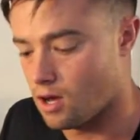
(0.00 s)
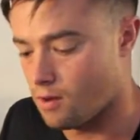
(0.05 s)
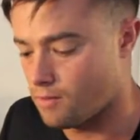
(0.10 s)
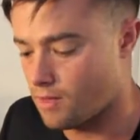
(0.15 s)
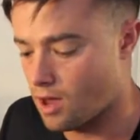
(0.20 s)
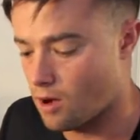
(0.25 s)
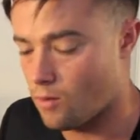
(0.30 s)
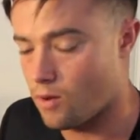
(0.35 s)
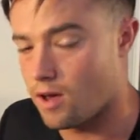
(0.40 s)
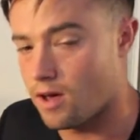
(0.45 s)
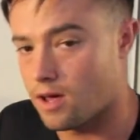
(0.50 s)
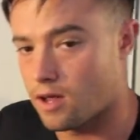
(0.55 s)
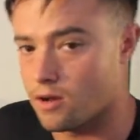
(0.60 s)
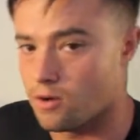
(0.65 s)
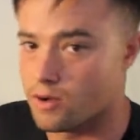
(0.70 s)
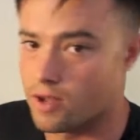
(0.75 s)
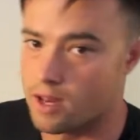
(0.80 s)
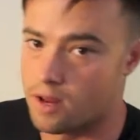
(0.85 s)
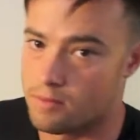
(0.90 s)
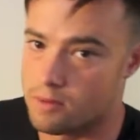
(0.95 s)
That way I
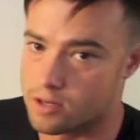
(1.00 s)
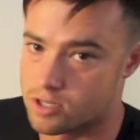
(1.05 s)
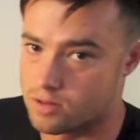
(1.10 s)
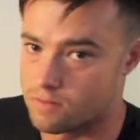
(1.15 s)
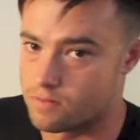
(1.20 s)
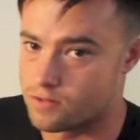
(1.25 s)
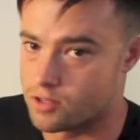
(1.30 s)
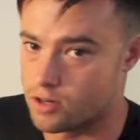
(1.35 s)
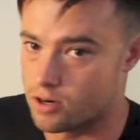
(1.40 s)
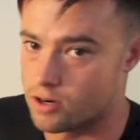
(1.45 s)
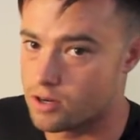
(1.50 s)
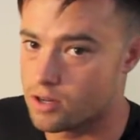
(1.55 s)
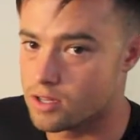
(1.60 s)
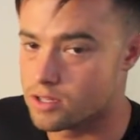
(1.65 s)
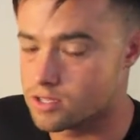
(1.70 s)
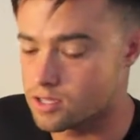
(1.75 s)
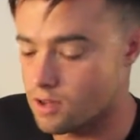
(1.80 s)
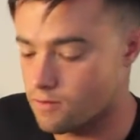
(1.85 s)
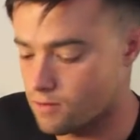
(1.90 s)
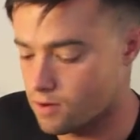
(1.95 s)
don't get a bunch of dirt
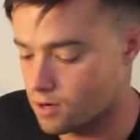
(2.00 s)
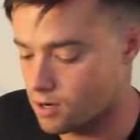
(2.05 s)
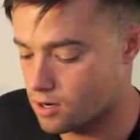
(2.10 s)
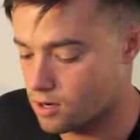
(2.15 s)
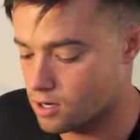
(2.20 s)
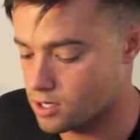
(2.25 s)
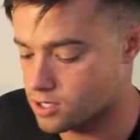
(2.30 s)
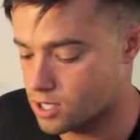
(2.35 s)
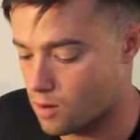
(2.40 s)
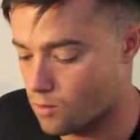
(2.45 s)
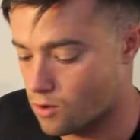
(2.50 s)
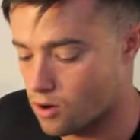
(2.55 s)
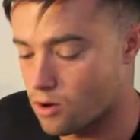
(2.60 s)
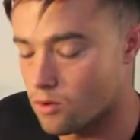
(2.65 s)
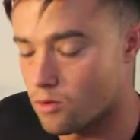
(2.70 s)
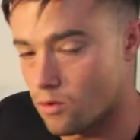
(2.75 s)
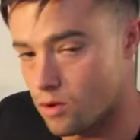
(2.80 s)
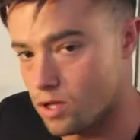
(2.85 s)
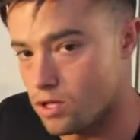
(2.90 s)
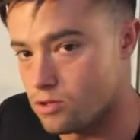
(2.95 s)
and stuff in here, because I want to
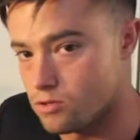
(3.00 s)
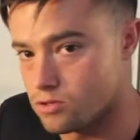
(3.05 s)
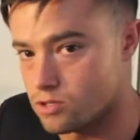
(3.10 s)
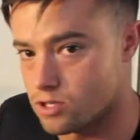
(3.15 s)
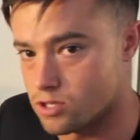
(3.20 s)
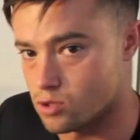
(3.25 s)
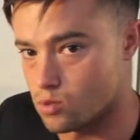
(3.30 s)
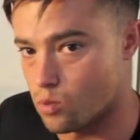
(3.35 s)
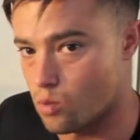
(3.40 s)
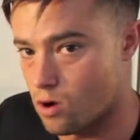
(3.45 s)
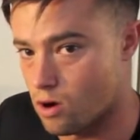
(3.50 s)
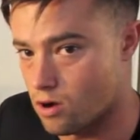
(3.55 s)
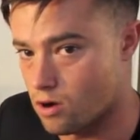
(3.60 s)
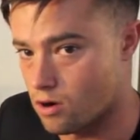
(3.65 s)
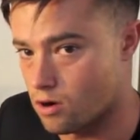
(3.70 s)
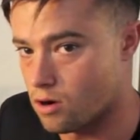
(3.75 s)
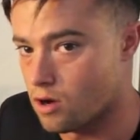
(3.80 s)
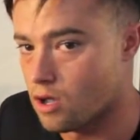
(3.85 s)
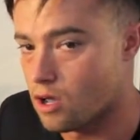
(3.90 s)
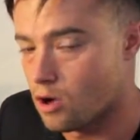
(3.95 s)
reuse this
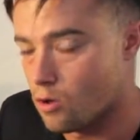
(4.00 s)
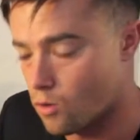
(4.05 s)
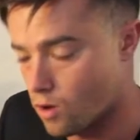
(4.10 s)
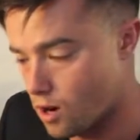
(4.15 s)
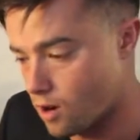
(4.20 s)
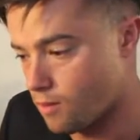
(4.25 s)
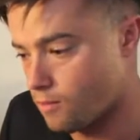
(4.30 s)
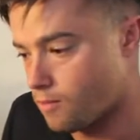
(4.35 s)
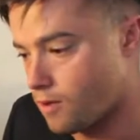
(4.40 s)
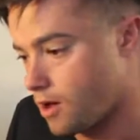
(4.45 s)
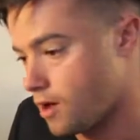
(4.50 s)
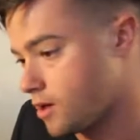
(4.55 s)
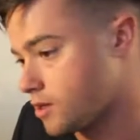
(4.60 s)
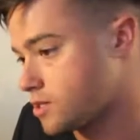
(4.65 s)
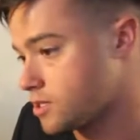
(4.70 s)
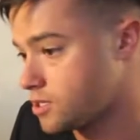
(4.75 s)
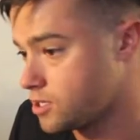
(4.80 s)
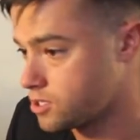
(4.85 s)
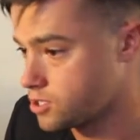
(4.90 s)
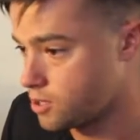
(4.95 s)
water when I'm
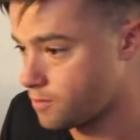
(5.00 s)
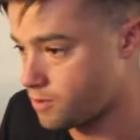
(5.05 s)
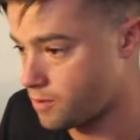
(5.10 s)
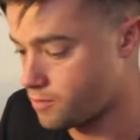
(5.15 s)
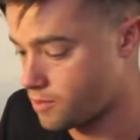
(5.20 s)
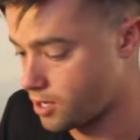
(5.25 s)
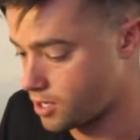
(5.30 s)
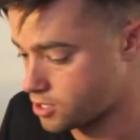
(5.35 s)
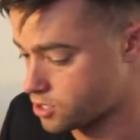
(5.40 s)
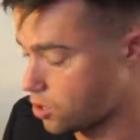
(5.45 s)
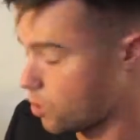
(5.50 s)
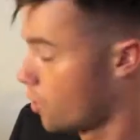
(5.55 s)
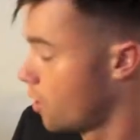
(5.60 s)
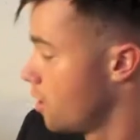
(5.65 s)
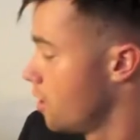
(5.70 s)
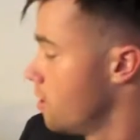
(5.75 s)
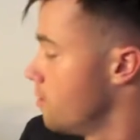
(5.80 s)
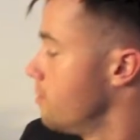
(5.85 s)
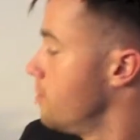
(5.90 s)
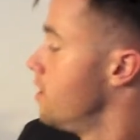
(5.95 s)
jumping up the next
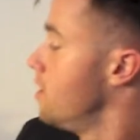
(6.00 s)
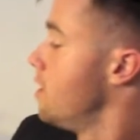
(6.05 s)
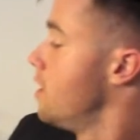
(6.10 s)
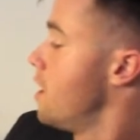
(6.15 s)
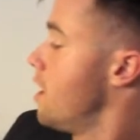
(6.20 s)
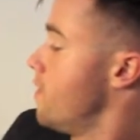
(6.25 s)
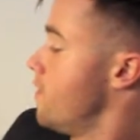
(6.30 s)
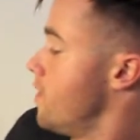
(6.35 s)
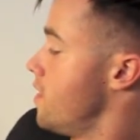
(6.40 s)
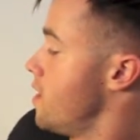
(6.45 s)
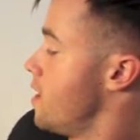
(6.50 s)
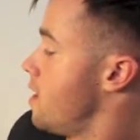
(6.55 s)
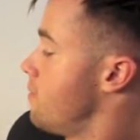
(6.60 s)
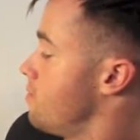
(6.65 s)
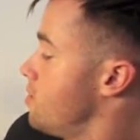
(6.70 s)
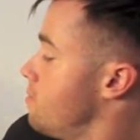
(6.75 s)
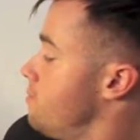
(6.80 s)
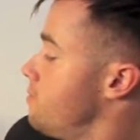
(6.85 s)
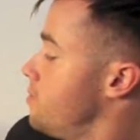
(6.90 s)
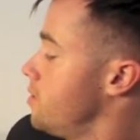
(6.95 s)
aquarium. And then I'm
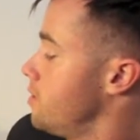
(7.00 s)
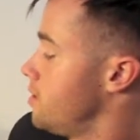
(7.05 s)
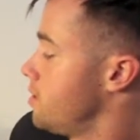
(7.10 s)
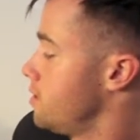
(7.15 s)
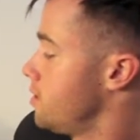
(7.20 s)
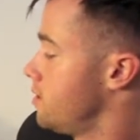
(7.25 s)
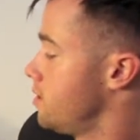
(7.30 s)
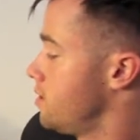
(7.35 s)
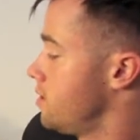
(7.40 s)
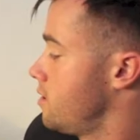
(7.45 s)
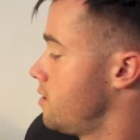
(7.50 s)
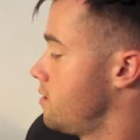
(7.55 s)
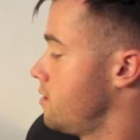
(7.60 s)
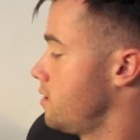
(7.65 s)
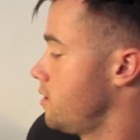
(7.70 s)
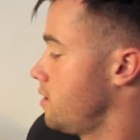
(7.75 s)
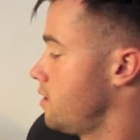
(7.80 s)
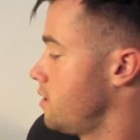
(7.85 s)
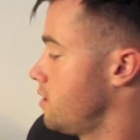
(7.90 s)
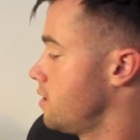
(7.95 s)
going to put
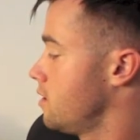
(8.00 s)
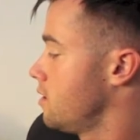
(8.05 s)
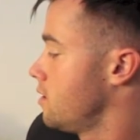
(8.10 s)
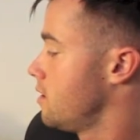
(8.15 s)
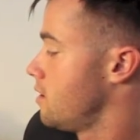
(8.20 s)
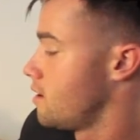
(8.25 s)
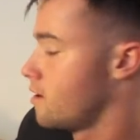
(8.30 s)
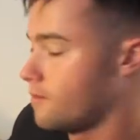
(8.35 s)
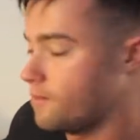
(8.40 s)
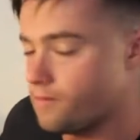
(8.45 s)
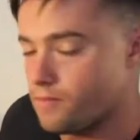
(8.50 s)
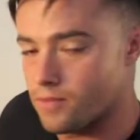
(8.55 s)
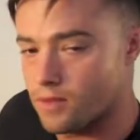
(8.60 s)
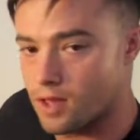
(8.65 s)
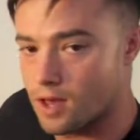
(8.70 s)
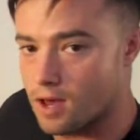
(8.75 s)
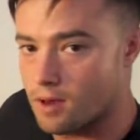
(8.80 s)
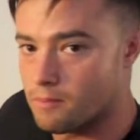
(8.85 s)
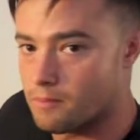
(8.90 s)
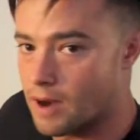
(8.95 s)
the
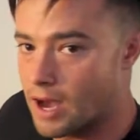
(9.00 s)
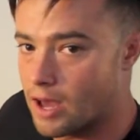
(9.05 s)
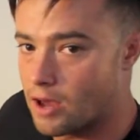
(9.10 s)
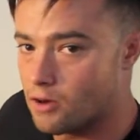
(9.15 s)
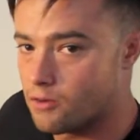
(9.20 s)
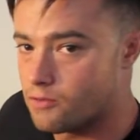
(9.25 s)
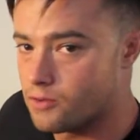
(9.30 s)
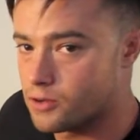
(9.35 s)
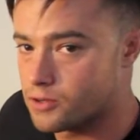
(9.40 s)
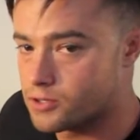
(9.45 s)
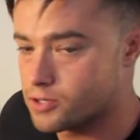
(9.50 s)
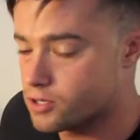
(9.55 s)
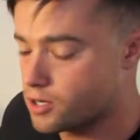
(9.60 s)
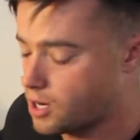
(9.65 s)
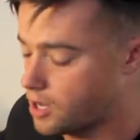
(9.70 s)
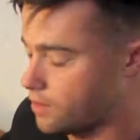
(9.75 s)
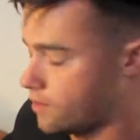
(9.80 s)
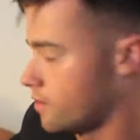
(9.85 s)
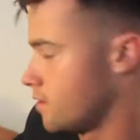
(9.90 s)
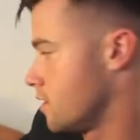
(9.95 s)
biofilter
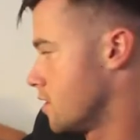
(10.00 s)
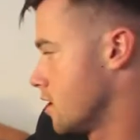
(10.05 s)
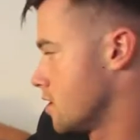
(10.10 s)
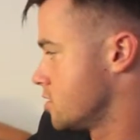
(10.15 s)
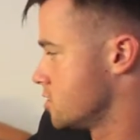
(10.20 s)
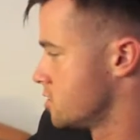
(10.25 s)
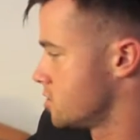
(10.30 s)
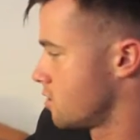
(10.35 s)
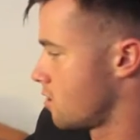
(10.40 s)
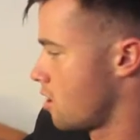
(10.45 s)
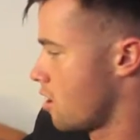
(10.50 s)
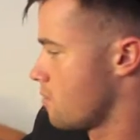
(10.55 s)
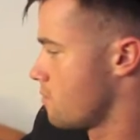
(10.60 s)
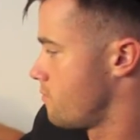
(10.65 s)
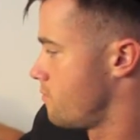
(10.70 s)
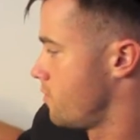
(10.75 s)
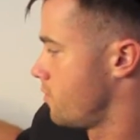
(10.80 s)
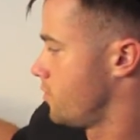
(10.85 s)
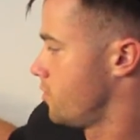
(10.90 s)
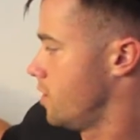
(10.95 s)
and just the carbon
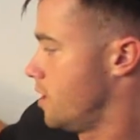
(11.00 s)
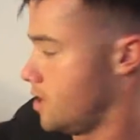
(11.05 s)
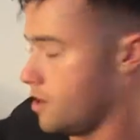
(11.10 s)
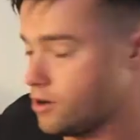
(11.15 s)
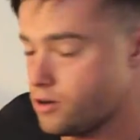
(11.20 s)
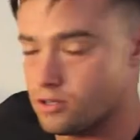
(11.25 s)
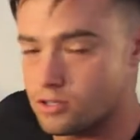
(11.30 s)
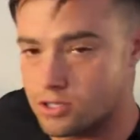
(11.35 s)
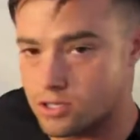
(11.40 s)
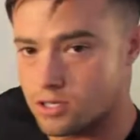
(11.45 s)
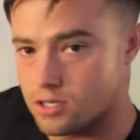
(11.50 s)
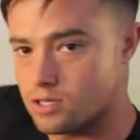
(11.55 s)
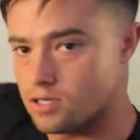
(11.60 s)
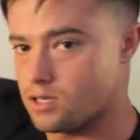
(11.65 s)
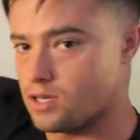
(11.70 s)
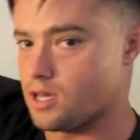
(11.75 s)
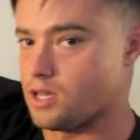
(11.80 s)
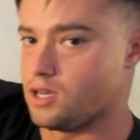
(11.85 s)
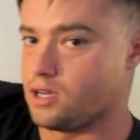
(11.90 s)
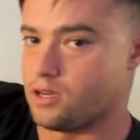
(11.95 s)
filter innards
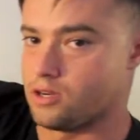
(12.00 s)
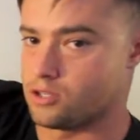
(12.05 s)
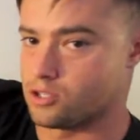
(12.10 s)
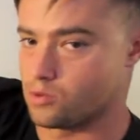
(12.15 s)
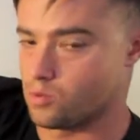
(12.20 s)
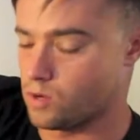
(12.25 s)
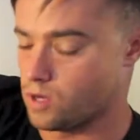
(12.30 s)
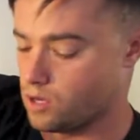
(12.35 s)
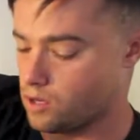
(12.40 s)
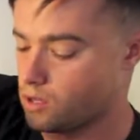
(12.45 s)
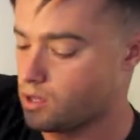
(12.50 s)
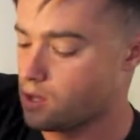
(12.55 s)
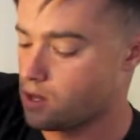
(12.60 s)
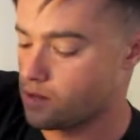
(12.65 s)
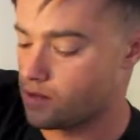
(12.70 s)
in here as well.